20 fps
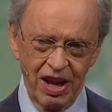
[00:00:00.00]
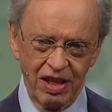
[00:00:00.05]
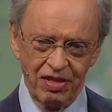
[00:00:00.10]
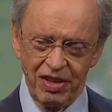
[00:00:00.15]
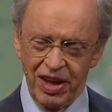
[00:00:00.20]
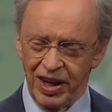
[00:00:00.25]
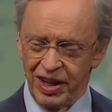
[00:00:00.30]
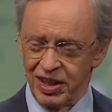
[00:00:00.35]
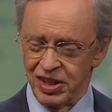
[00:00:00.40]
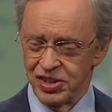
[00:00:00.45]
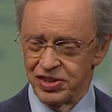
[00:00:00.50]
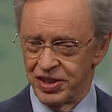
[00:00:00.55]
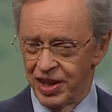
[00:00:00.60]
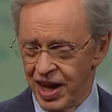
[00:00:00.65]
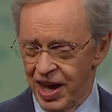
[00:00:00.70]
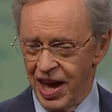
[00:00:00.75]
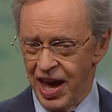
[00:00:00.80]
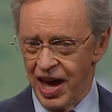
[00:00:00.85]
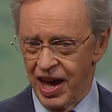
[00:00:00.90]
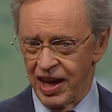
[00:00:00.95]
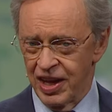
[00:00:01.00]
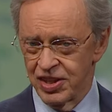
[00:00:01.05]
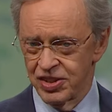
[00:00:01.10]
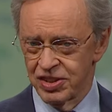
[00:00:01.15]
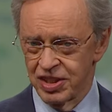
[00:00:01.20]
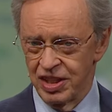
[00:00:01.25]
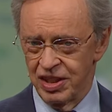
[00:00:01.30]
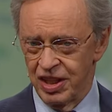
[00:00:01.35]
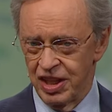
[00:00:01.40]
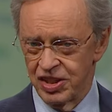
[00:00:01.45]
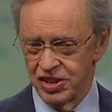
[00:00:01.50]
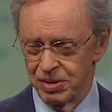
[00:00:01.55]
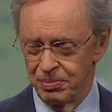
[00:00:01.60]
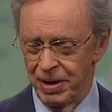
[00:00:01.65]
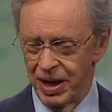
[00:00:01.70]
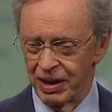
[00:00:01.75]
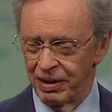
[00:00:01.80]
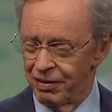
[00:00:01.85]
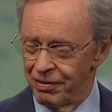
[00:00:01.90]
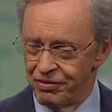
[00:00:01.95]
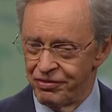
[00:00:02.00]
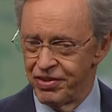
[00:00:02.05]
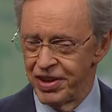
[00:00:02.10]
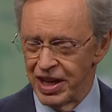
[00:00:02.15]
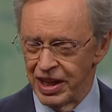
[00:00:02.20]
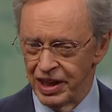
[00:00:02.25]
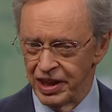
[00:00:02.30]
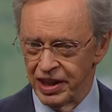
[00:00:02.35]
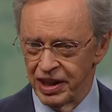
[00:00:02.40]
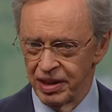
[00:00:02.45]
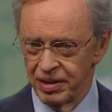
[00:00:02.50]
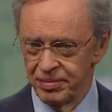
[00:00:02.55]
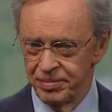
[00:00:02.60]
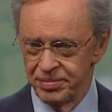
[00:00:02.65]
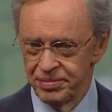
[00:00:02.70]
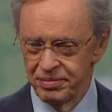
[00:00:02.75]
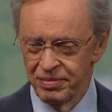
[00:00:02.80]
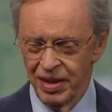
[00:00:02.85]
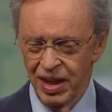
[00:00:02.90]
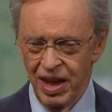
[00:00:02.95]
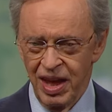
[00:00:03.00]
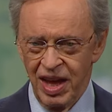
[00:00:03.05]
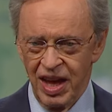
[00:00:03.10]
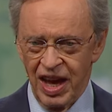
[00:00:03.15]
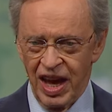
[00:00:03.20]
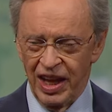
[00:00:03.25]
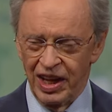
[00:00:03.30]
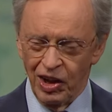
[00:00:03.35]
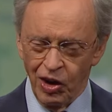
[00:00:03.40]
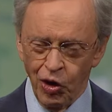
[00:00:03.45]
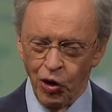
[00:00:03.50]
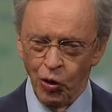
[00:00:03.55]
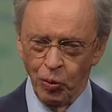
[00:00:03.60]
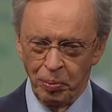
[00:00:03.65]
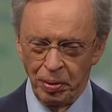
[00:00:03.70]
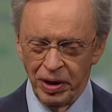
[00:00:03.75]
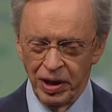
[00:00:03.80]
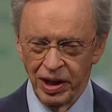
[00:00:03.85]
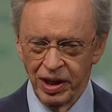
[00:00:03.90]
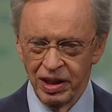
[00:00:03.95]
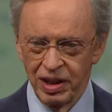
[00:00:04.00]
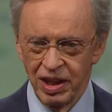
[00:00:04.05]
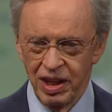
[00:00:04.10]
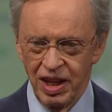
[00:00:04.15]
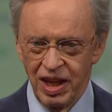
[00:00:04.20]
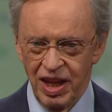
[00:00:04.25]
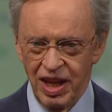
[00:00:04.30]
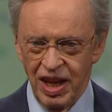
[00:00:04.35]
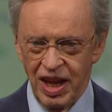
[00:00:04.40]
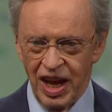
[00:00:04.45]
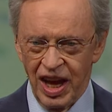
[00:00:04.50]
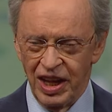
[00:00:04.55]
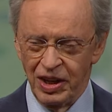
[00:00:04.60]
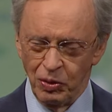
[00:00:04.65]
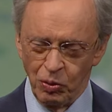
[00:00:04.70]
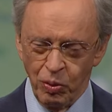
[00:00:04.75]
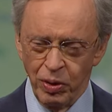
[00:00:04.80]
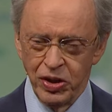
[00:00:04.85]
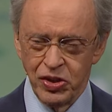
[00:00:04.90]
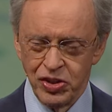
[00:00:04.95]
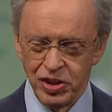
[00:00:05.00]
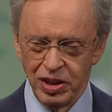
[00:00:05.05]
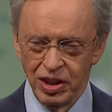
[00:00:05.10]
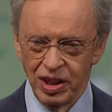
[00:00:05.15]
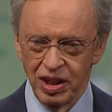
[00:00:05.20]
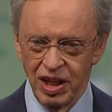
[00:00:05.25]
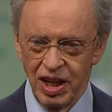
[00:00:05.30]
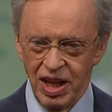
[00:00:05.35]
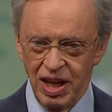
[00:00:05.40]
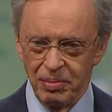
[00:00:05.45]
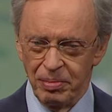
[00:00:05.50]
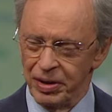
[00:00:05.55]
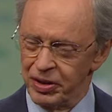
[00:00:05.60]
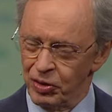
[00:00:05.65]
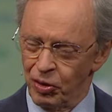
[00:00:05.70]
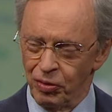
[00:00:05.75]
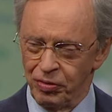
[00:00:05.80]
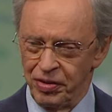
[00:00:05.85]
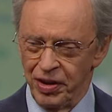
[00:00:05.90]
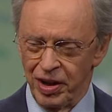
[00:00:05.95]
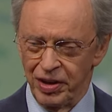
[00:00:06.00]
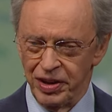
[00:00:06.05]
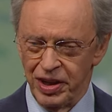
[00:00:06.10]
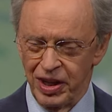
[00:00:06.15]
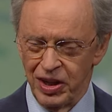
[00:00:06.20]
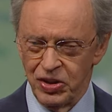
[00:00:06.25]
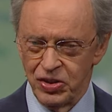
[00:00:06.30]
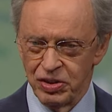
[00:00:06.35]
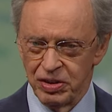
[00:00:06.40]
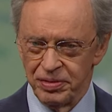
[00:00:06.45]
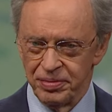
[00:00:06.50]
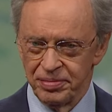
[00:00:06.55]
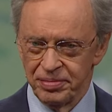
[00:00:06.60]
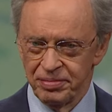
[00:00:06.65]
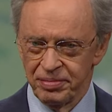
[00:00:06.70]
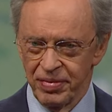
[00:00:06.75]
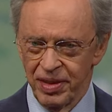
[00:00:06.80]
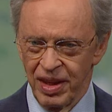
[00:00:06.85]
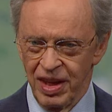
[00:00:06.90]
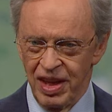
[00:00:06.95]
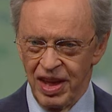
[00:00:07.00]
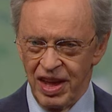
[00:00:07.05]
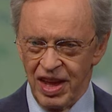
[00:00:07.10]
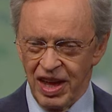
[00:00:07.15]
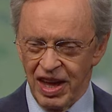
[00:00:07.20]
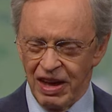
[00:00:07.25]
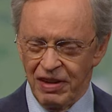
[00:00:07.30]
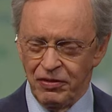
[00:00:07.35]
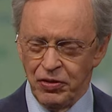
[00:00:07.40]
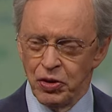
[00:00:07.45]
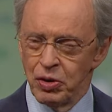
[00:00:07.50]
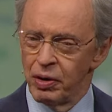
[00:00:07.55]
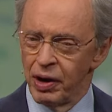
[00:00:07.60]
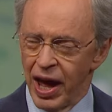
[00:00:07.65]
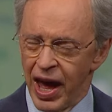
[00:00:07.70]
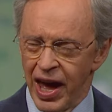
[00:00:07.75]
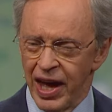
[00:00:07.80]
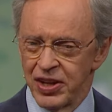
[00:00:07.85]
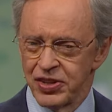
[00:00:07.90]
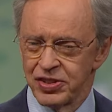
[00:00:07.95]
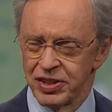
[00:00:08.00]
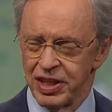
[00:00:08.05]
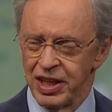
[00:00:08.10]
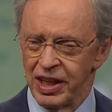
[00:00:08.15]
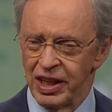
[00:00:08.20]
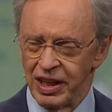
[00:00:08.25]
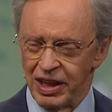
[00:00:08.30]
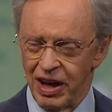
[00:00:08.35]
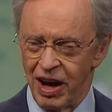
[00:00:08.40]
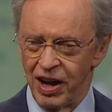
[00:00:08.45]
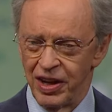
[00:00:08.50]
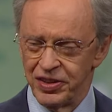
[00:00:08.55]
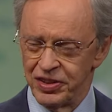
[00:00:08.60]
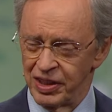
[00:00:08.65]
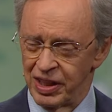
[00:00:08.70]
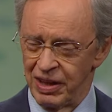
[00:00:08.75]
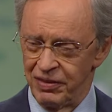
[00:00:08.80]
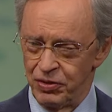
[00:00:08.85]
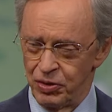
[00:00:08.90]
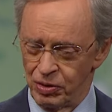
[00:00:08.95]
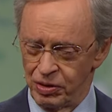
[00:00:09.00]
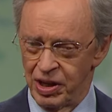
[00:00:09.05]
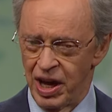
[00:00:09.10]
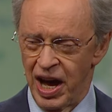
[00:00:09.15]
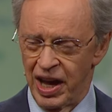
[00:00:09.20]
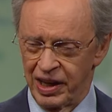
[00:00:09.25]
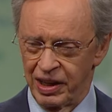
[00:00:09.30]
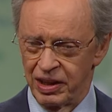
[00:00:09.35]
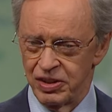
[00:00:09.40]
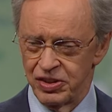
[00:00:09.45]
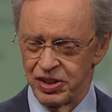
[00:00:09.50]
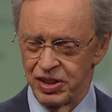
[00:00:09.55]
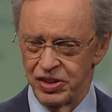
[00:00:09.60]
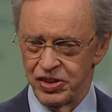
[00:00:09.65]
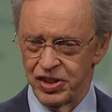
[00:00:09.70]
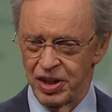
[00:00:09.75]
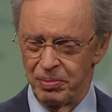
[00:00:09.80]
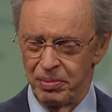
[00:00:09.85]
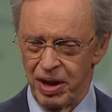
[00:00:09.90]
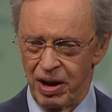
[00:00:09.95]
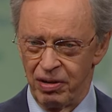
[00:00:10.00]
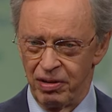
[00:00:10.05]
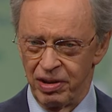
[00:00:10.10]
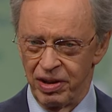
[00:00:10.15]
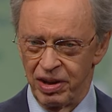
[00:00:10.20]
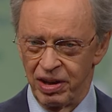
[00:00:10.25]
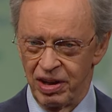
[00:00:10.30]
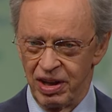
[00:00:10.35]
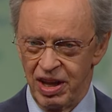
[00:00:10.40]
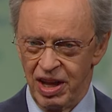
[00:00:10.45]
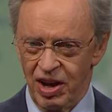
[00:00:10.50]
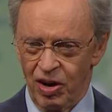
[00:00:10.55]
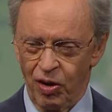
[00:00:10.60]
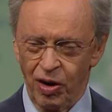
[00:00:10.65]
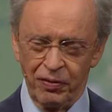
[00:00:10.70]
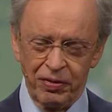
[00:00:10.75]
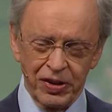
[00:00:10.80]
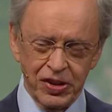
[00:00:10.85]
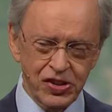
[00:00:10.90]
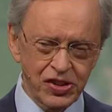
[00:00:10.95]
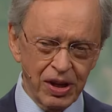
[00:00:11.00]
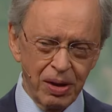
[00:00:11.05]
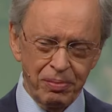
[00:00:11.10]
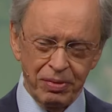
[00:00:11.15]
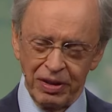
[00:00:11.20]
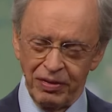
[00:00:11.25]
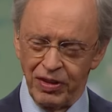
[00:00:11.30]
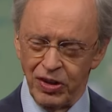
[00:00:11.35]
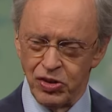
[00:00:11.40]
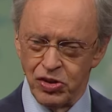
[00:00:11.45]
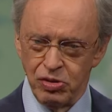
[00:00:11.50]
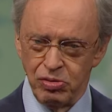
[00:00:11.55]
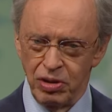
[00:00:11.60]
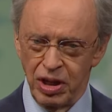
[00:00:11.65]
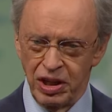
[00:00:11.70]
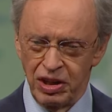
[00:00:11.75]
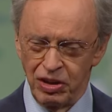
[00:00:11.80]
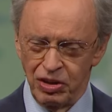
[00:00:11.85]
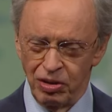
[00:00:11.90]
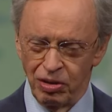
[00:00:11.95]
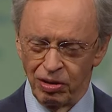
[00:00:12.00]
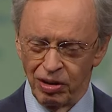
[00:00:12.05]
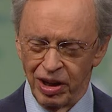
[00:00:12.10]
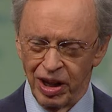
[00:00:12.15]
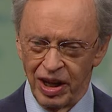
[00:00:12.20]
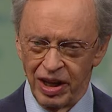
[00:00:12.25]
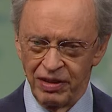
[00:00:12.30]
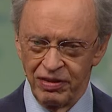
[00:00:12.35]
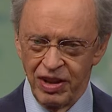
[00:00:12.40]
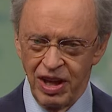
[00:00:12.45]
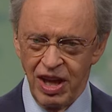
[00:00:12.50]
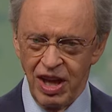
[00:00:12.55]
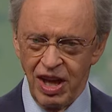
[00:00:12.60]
That is, they ask, and it's a matter of feeling and hoping and wishing, but no foundation. If you're asking God to give you guidance in some area, or if it's something that you need in your life,